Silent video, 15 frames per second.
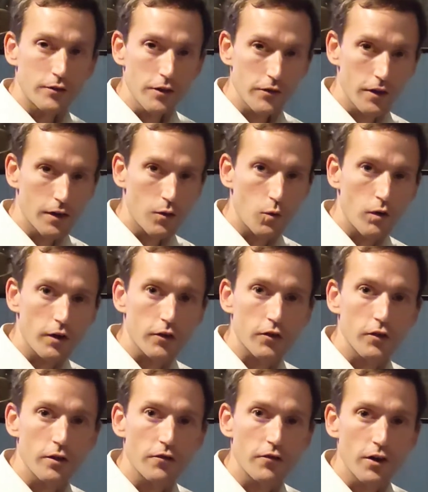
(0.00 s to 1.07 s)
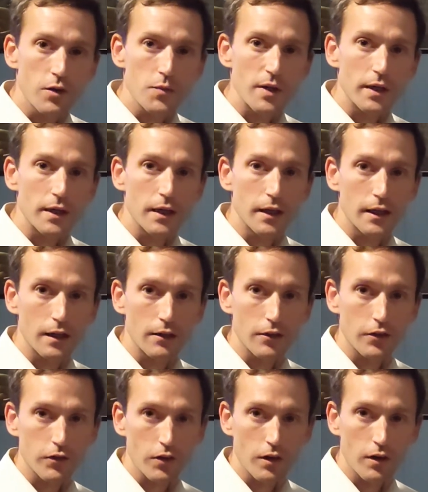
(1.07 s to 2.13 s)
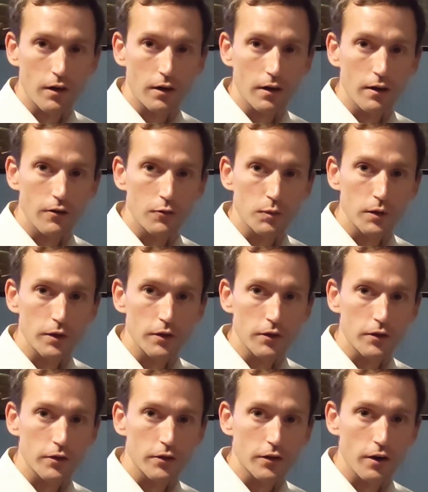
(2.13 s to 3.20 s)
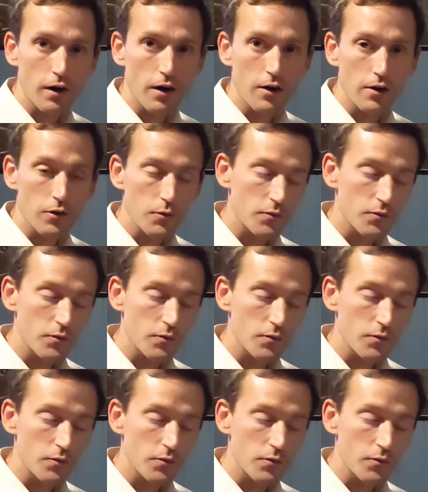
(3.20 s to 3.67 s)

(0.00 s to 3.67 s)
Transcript: I'm just going to work through the very beginning of the song of Please Search Your Heart,